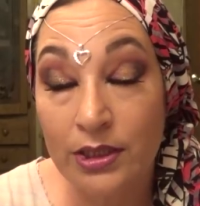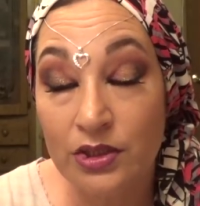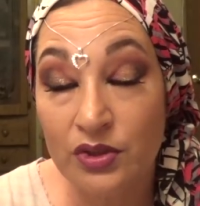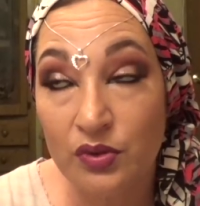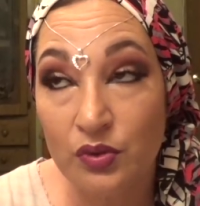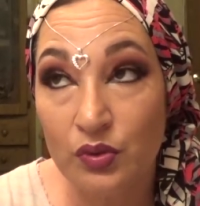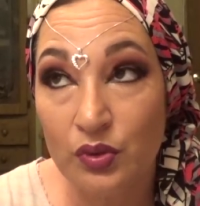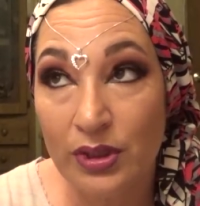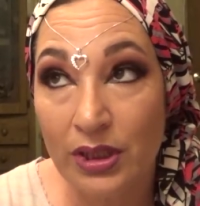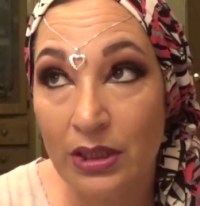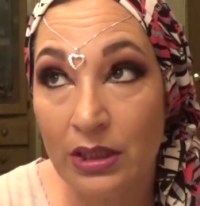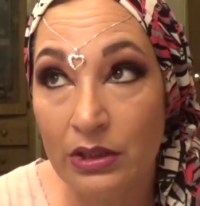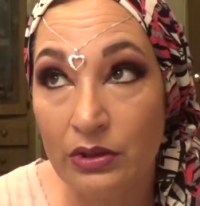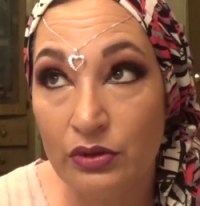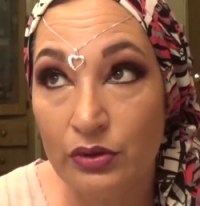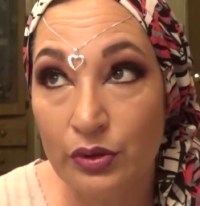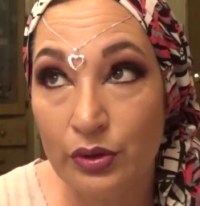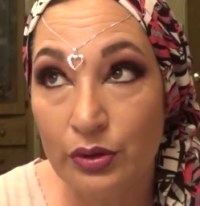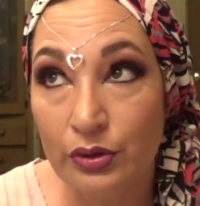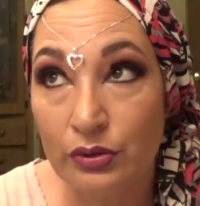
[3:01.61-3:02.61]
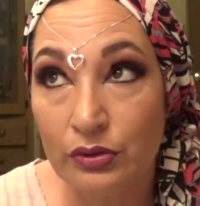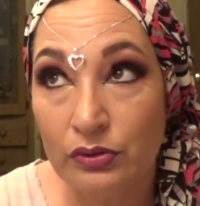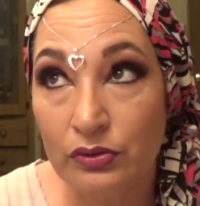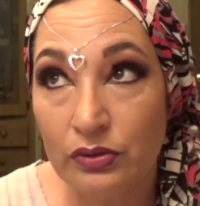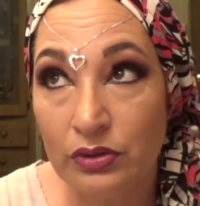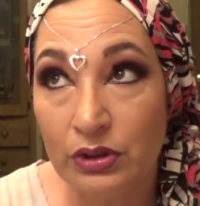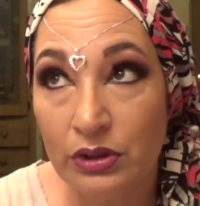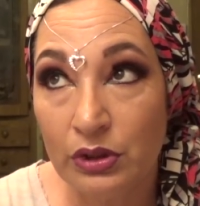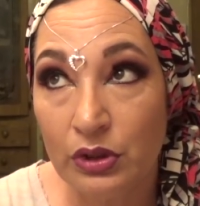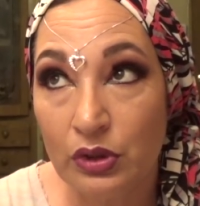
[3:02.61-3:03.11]
to get under,
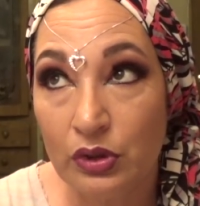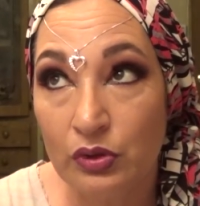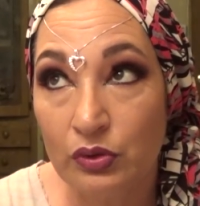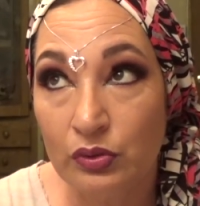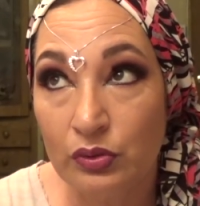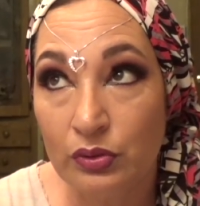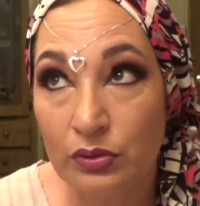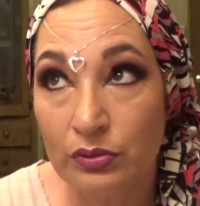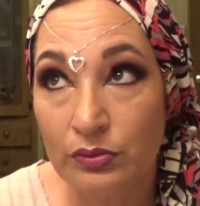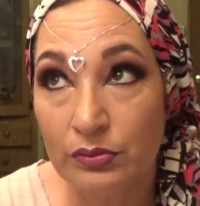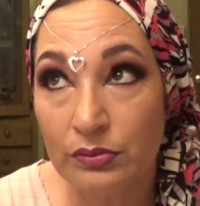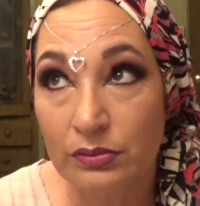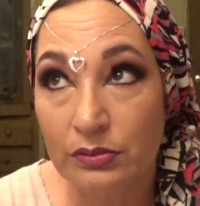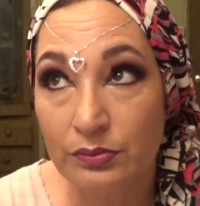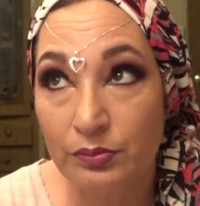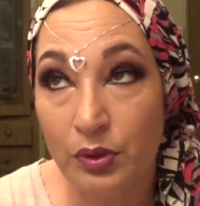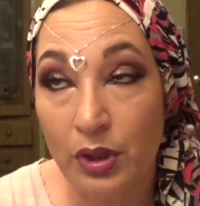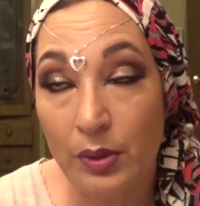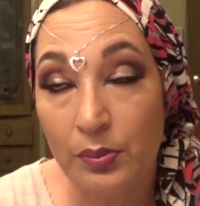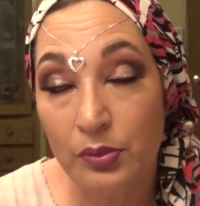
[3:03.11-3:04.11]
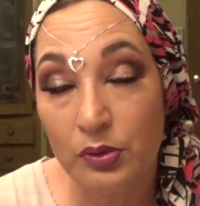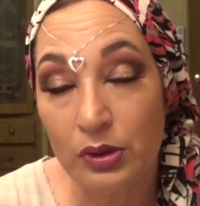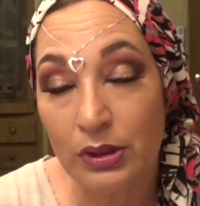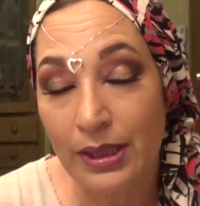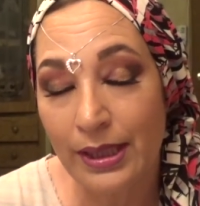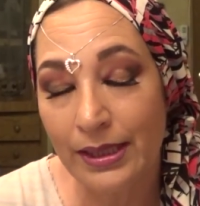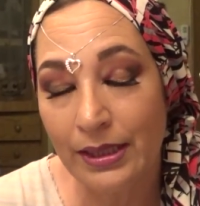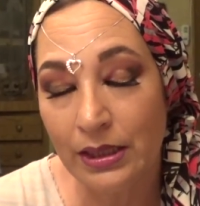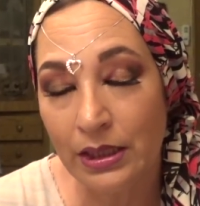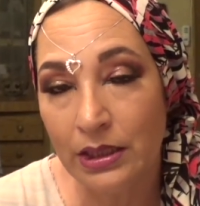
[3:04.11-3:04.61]
you know, proper
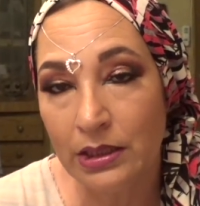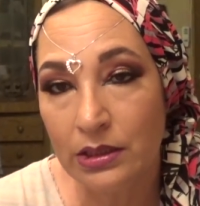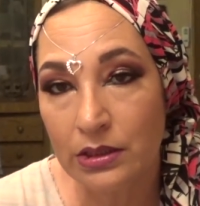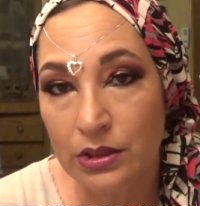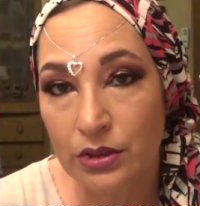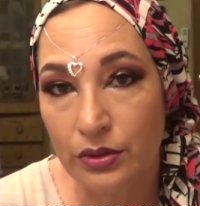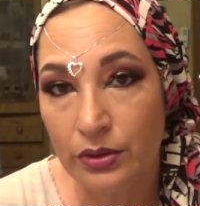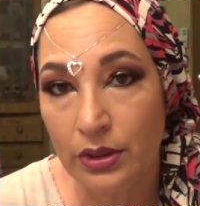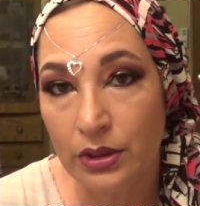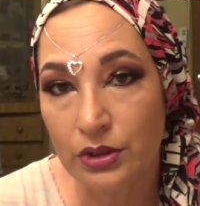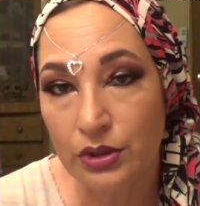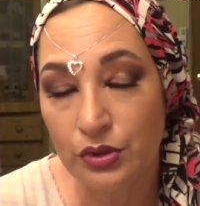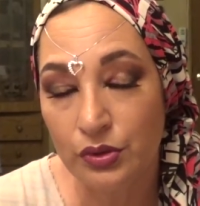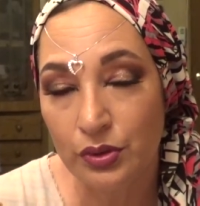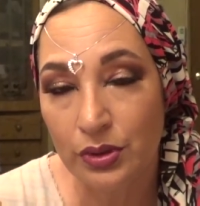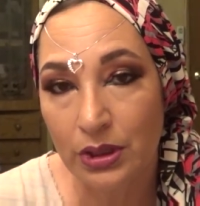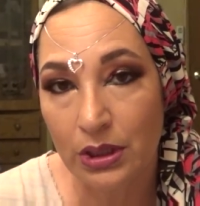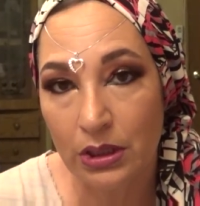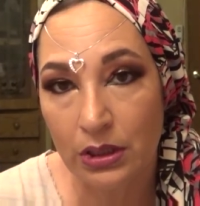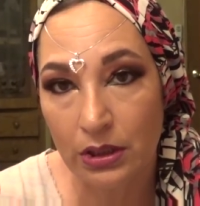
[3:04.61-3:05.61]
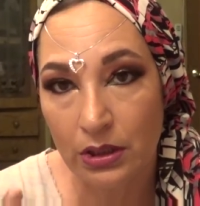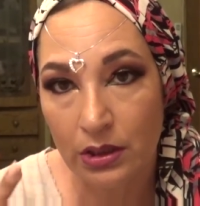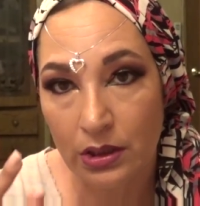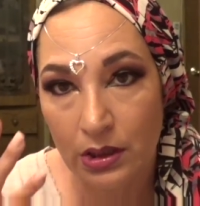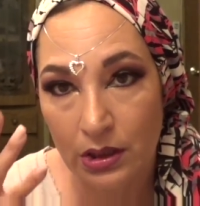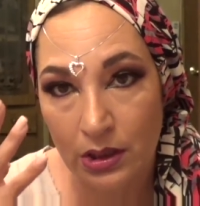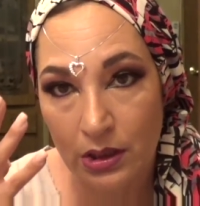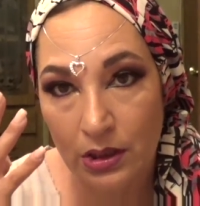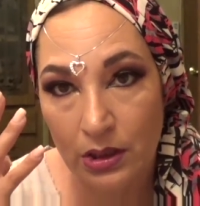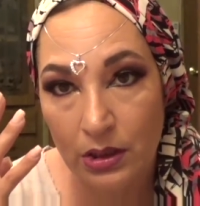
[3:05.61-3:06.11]
lighting so that you can
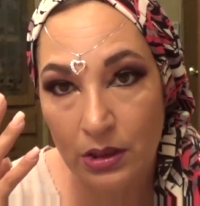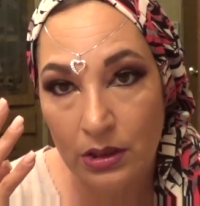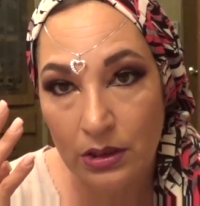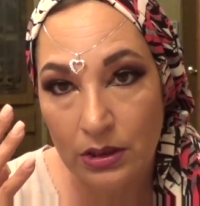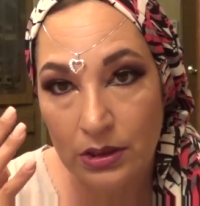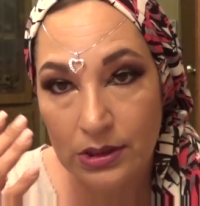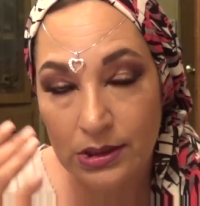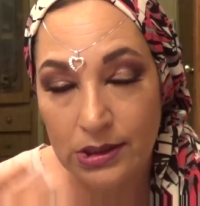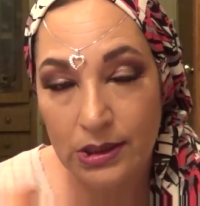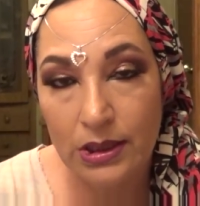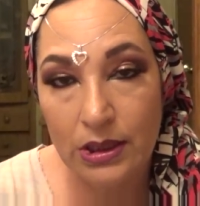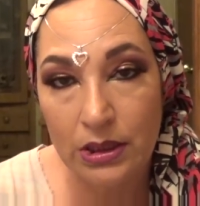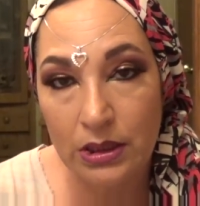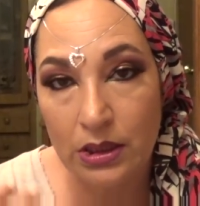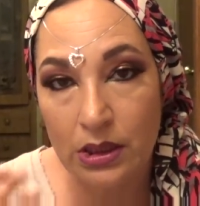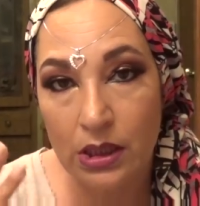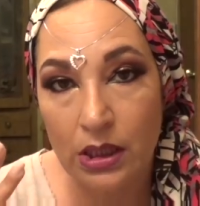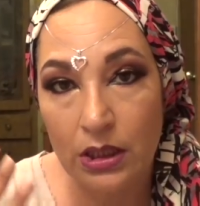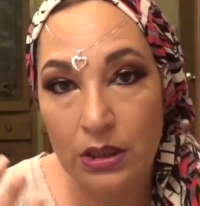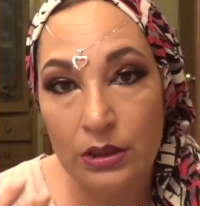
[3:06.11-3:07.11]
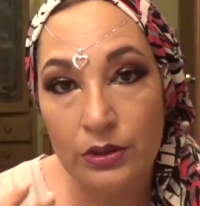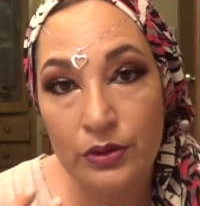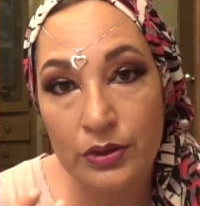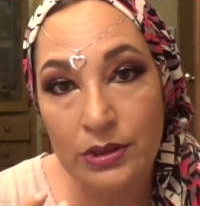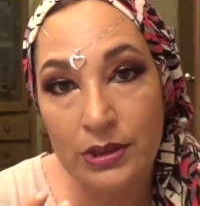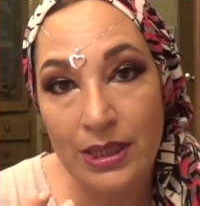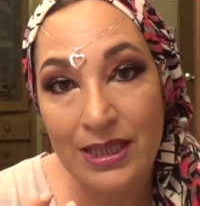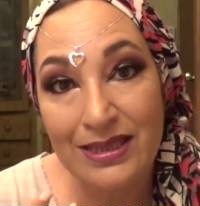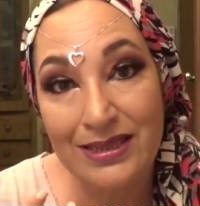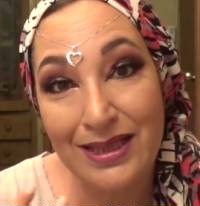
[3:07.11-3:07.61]
see the
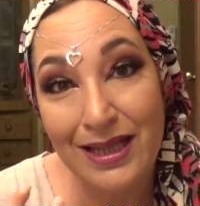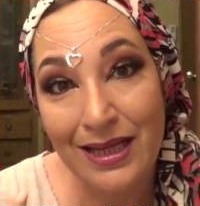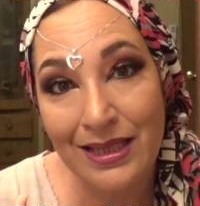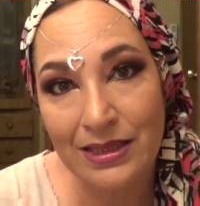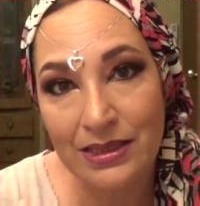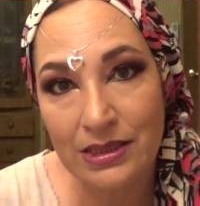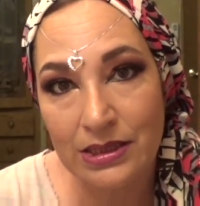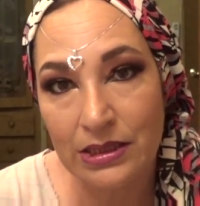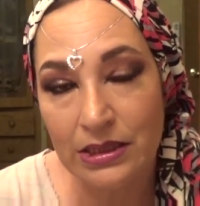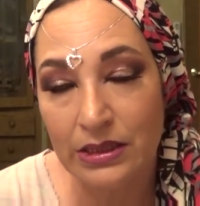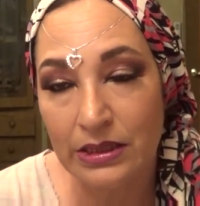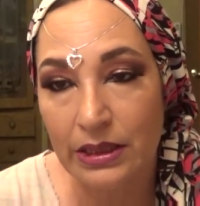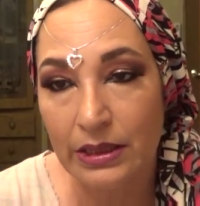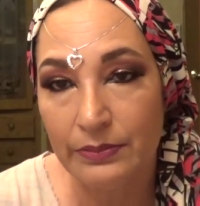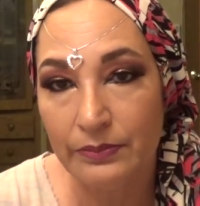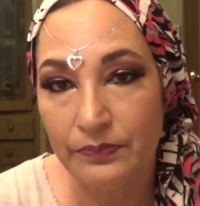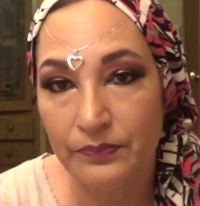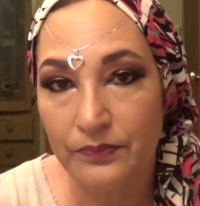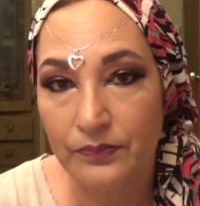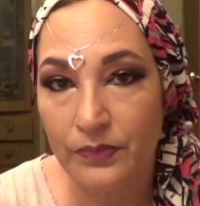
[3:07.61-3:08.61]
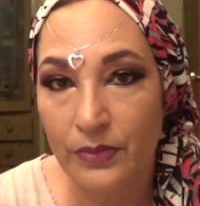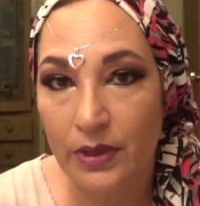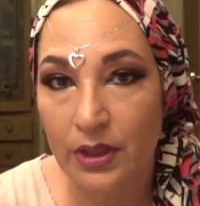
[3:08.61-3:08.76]
colors as I see them.